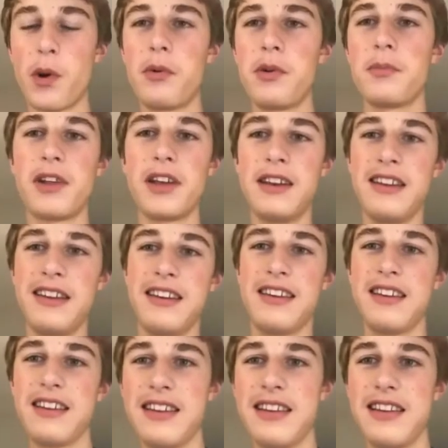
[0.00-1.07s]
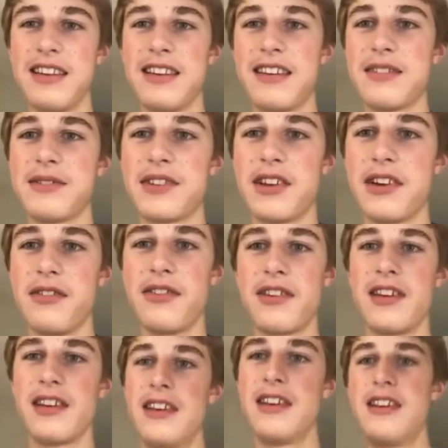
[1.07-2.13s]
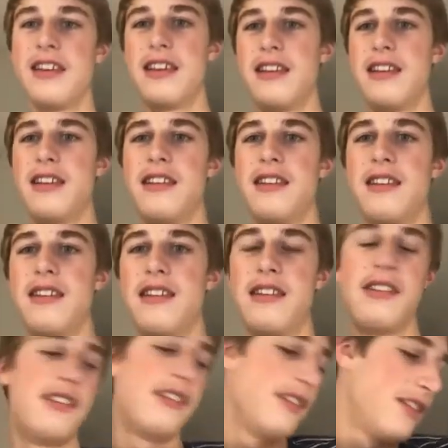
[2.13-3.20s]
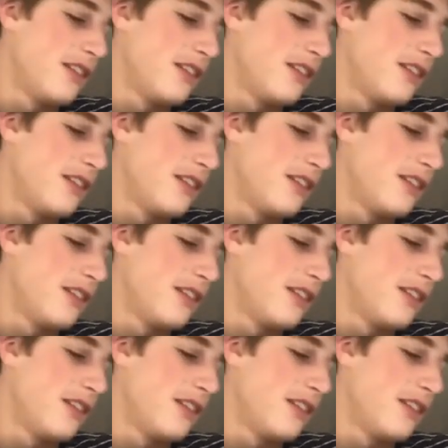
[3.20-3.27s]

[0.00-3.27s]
Played. Uh, it's tough. It's also